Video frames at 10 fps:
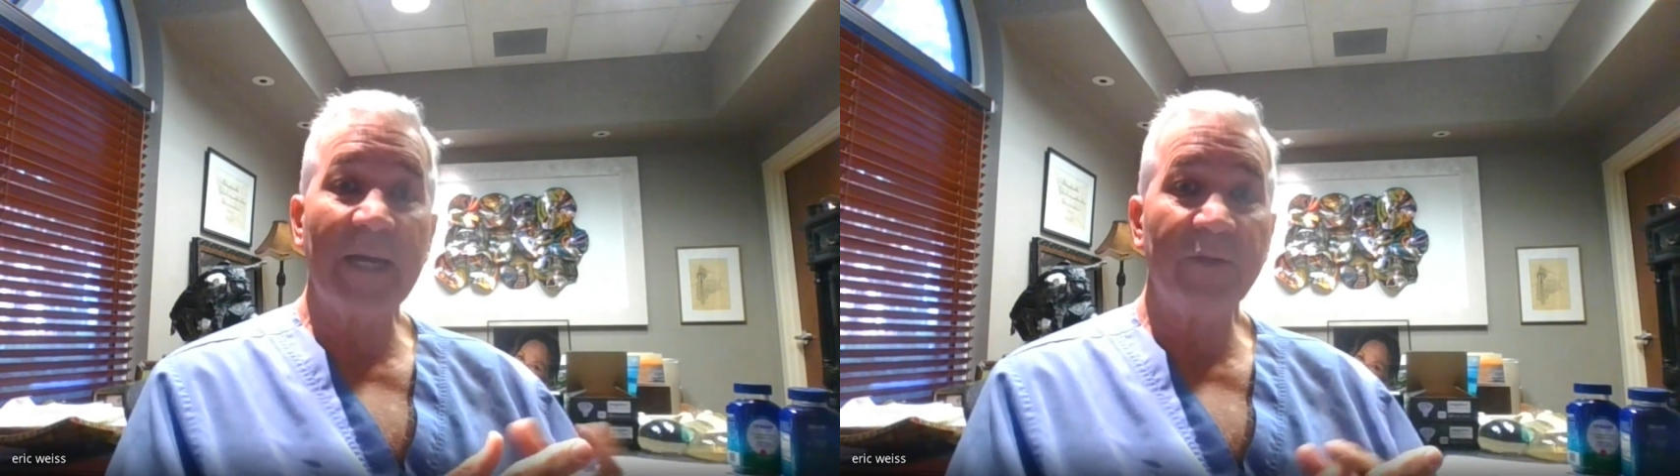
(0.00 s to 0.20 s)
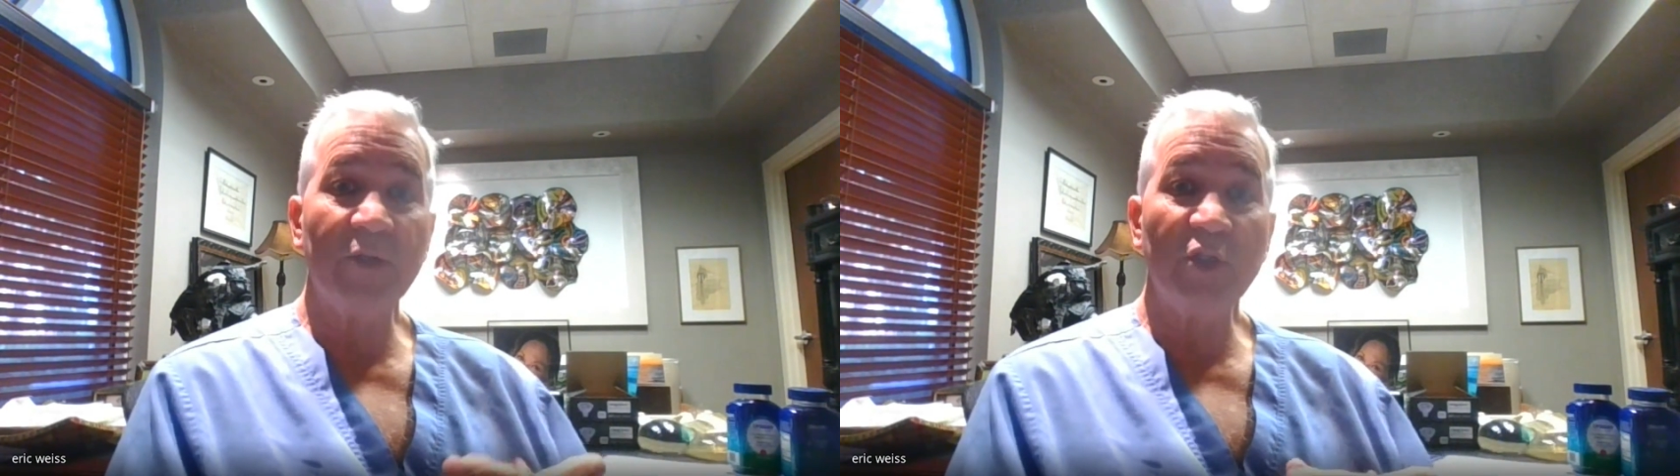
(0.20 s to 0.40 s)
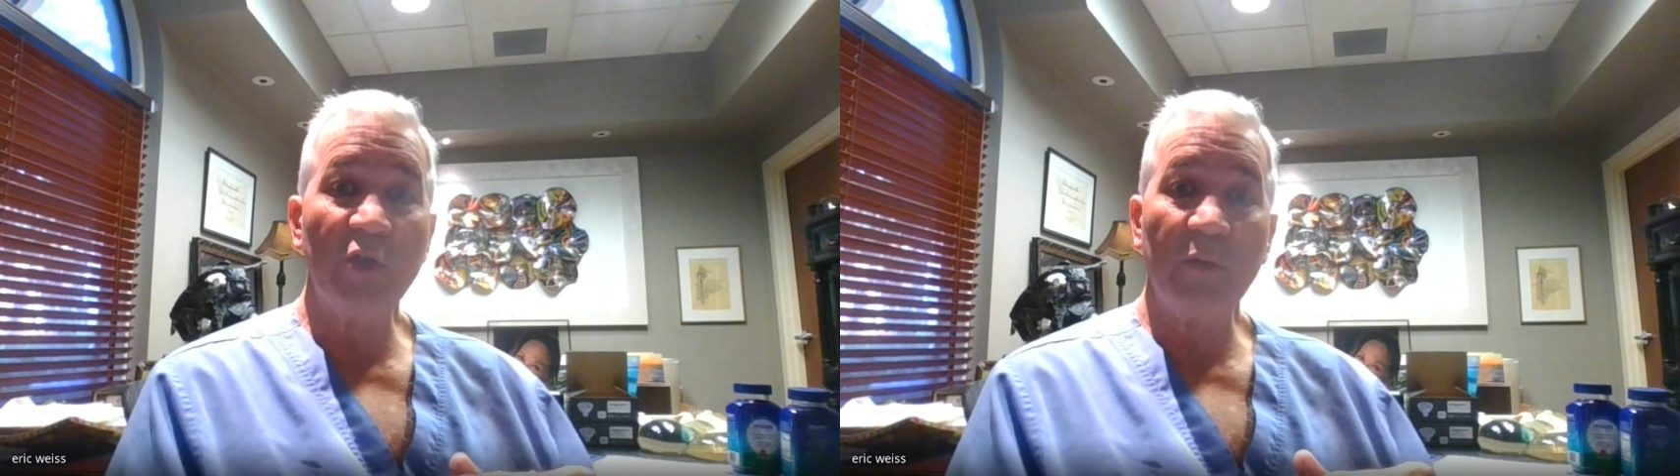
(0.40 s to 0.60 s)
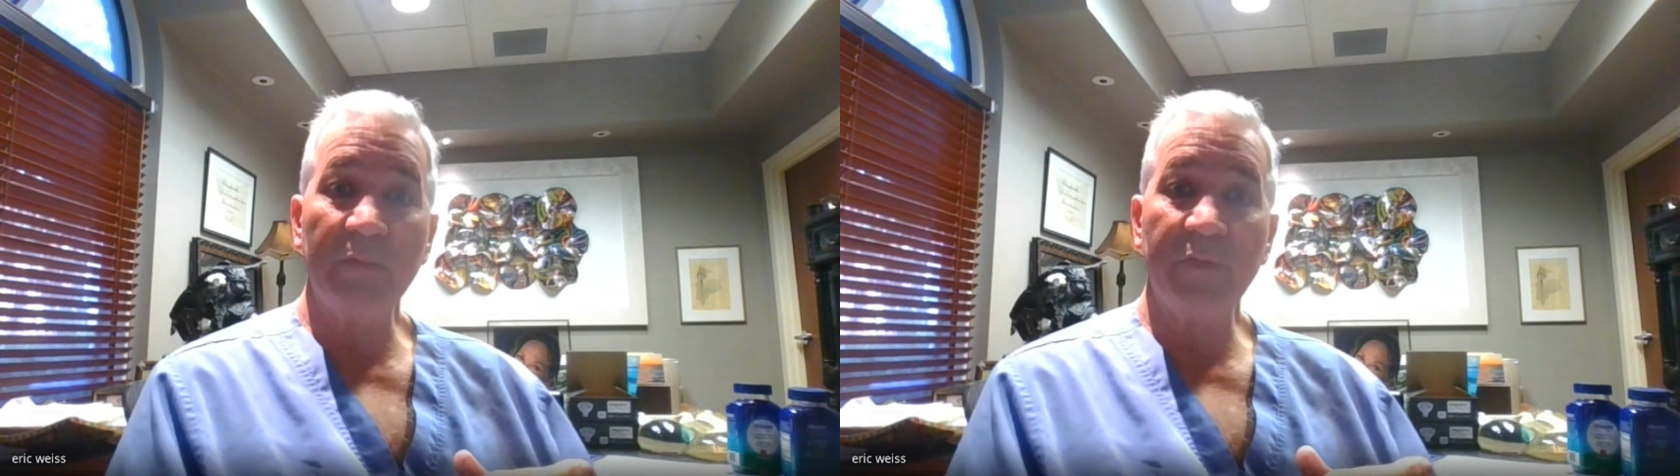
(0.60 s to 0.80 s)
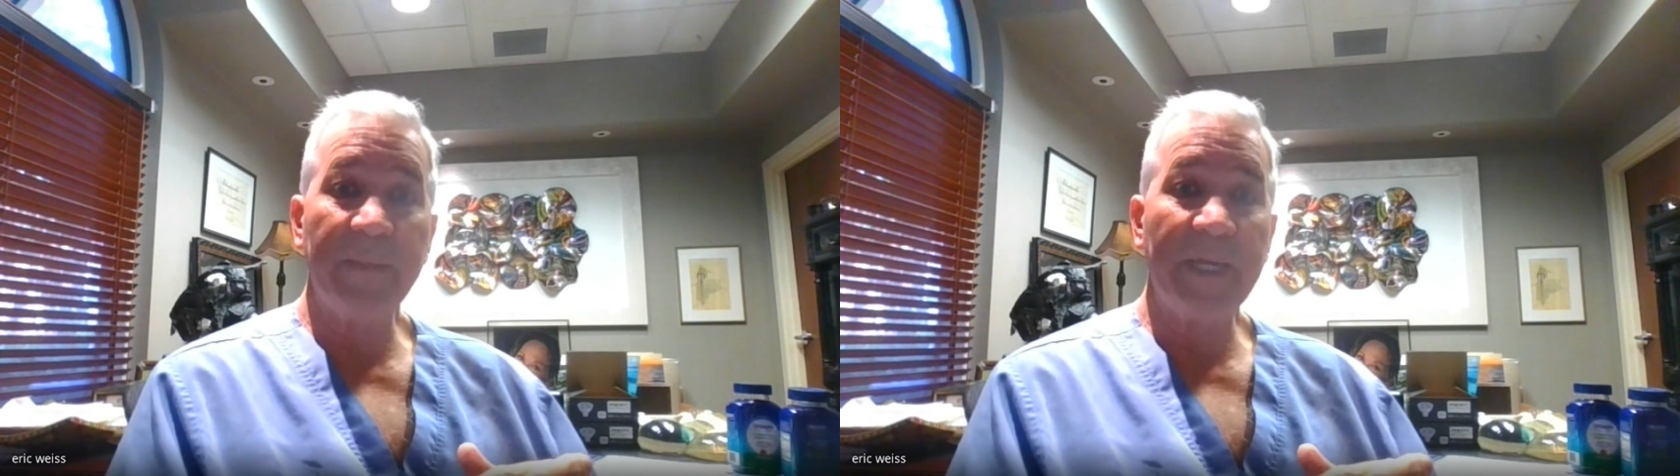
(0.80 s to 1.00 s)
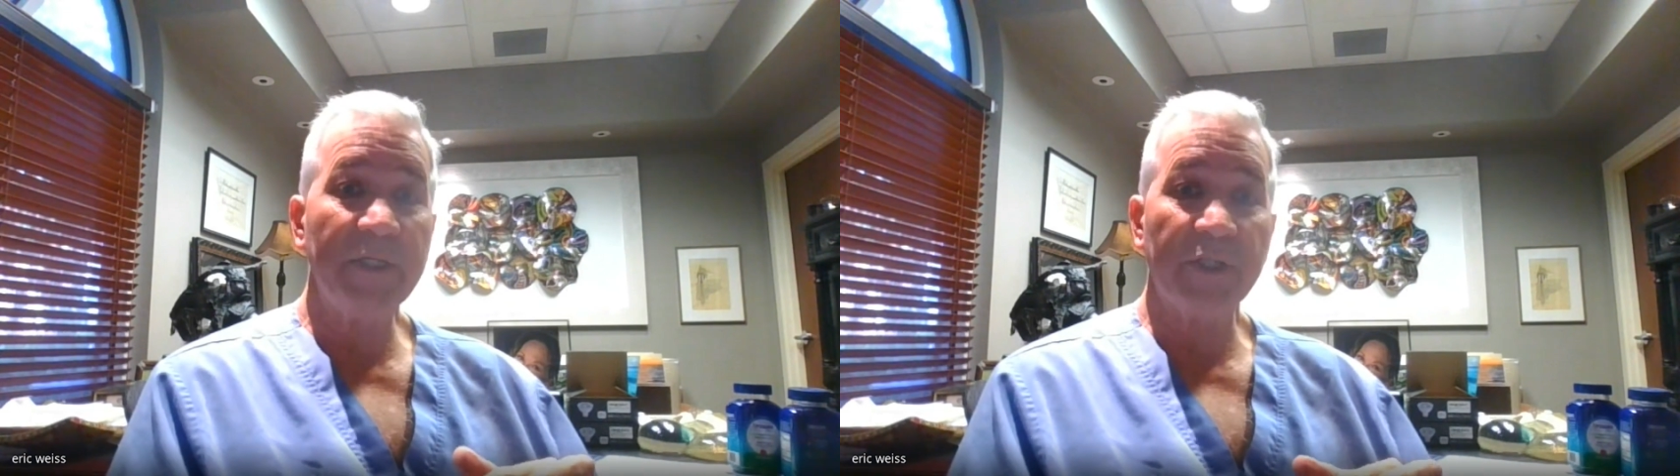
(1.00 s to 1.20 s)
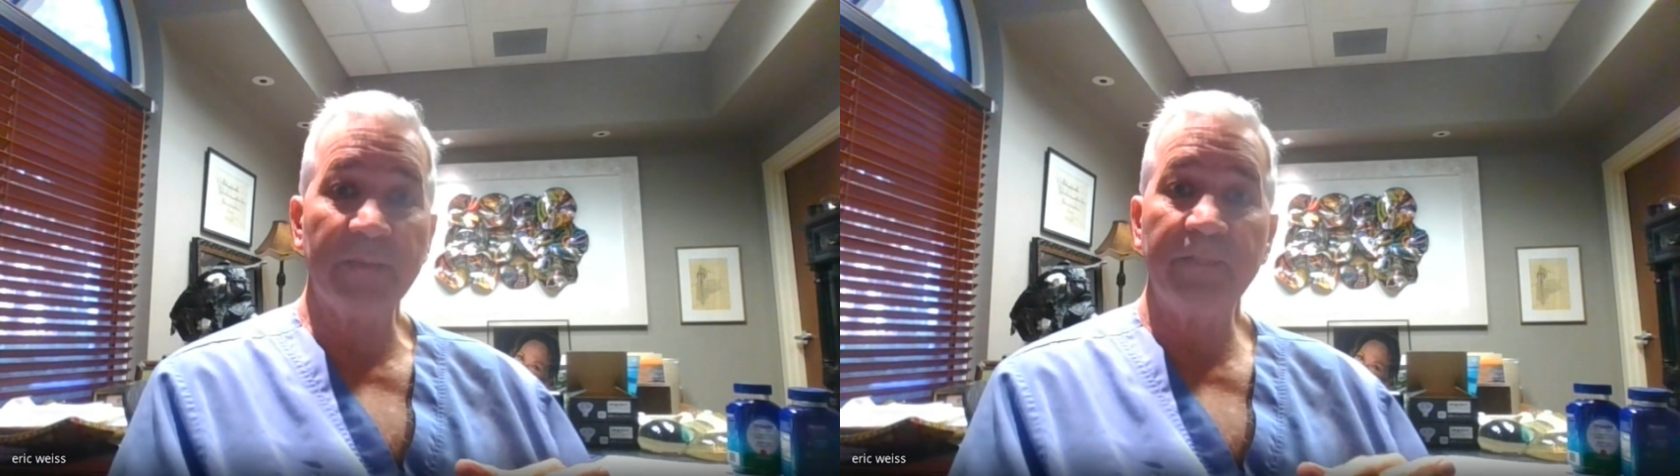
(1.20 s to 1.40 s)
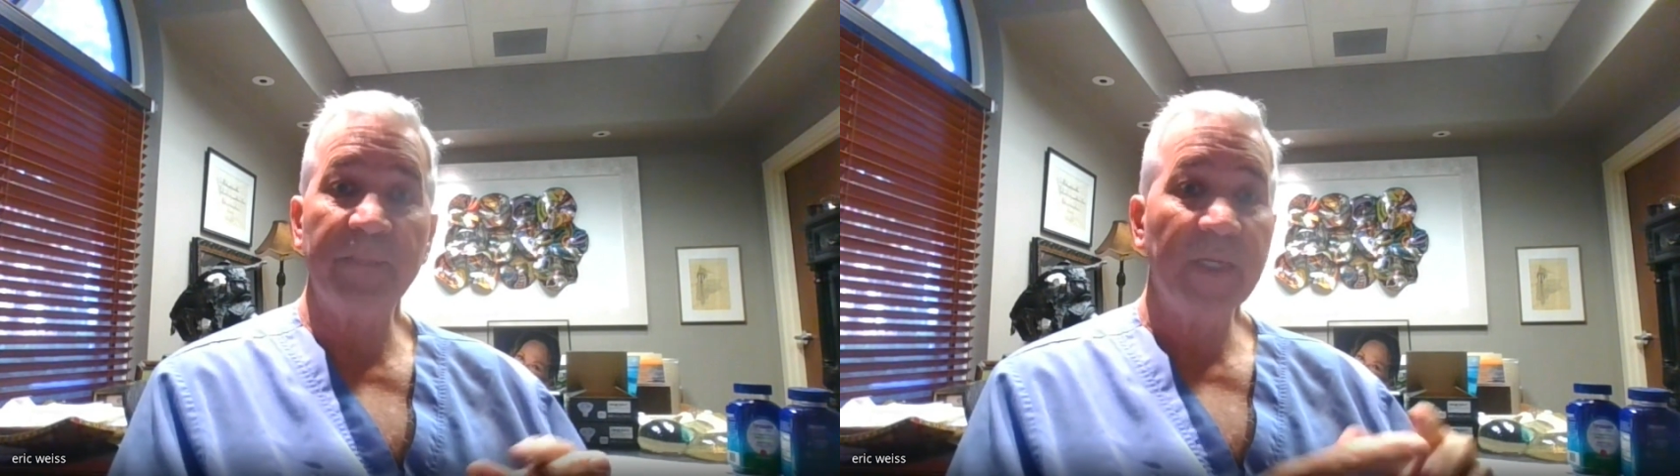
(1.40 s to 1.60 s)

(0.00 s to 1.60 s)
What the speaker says: out there's neuroinflammation.